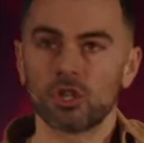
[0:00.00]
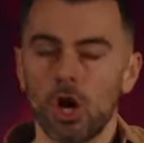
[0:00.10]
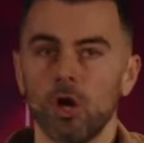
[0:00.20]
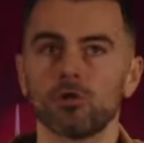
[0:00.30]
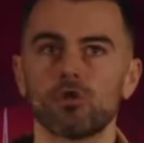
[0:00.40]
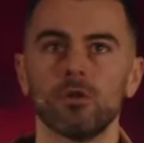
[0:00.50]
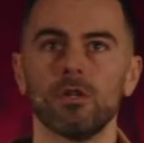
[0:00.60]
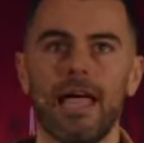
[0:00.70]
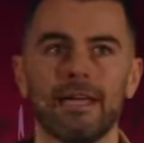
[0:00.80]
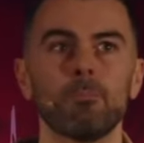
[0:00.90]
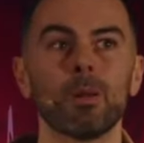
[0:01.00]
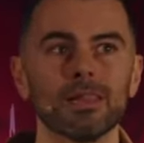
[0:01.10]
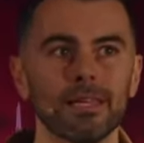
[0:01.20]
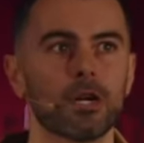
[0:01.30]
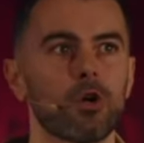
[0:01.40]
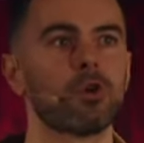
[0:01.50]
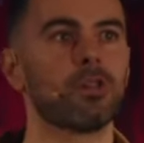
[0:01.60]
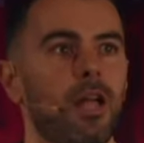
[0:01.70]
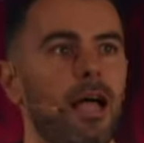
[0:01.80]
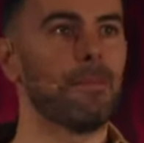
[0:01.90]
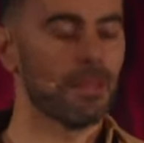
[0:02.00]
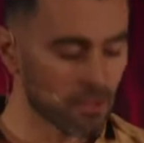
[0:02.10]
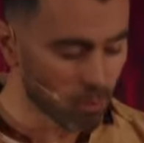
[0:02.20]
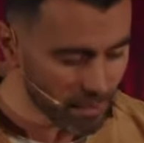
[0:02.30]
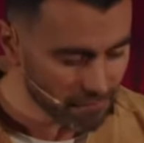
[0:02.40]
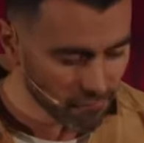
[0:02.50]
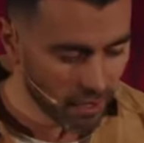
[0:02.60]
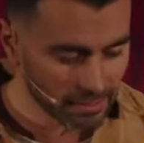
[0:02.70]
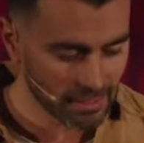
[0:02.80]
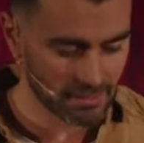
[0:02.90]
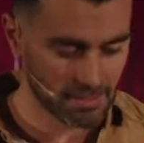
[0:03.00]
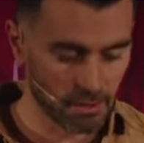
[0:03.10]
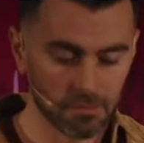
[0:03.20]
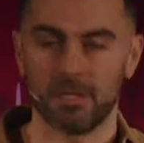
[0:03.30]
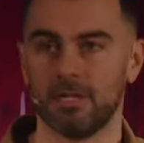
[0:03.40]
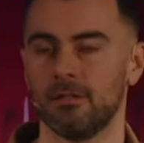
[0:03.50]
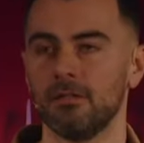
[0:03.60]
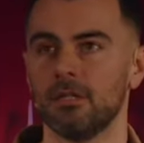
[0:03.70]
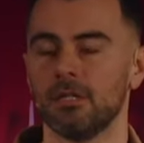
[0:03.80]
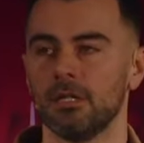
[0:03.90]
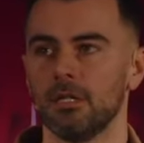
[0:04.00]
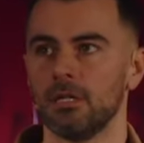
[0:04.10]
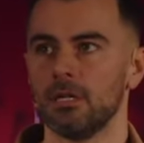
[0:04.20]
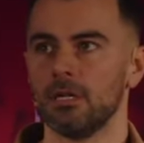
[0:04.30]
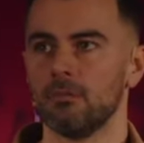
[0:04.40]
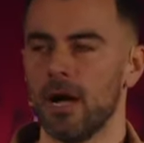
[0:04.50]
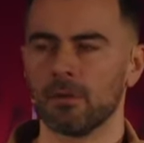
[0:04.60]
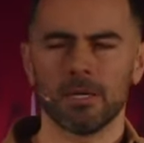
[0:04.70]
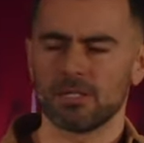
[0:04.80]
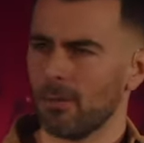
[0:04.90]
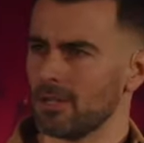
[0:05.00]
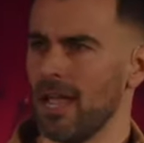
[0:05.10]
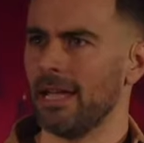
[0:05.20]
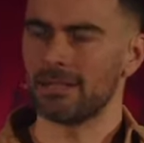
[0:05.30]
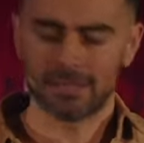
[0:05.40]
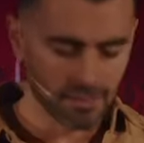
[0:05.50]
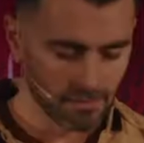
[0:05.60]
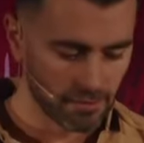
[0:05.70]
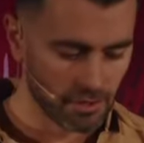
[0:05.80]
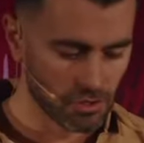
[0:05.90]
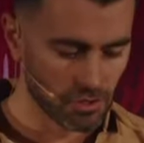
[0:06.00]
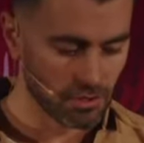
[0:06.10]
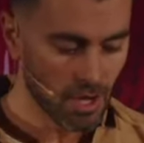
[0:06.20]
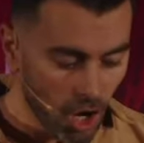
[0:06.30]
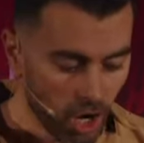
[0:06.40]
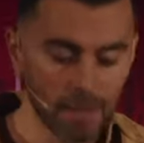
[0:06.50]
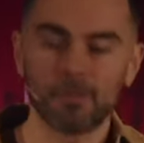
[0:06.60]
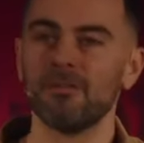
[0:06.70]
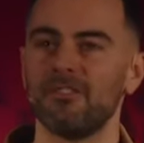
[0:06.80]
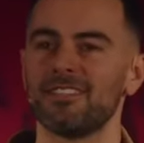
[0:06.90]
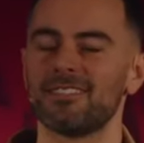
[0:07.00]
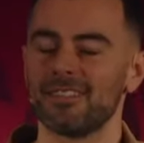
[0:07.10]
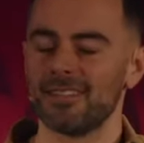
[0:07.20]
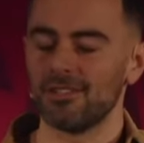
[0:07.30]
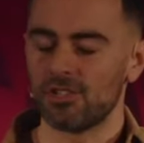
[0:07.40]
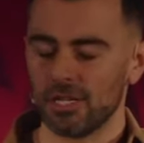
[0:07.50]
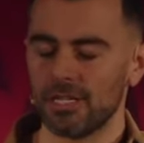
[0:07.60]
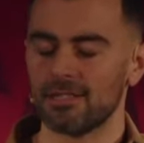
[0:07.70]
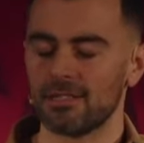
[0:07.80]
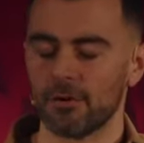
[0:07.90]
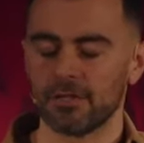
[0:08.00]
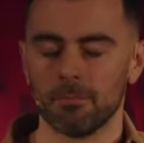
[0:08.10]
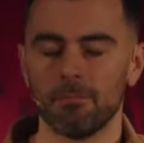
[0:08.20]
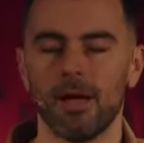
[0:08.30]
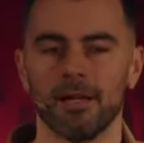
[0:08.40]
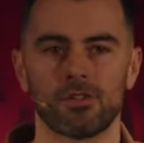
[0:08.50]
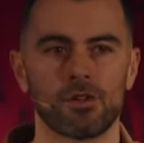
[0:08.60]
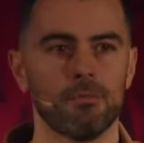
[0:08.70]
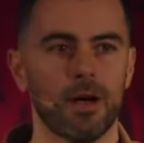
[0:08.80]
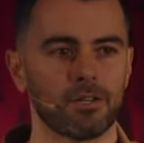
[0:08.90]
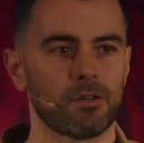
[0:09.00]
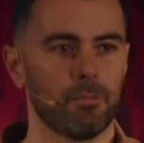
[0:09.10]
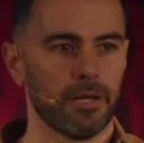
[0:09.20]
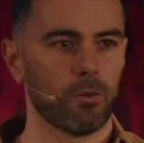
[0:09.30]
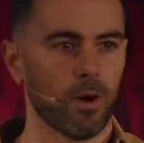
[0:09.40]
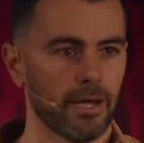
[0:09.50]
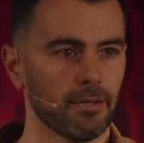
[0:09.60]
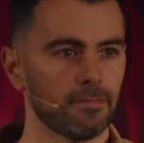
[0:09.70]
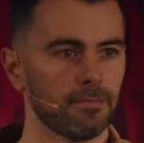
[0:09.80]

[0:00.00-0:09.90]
cultural and political climate that we find ourselves in, marked by so much angst and division, I'm convinced that in Jesus there is a much, much better way.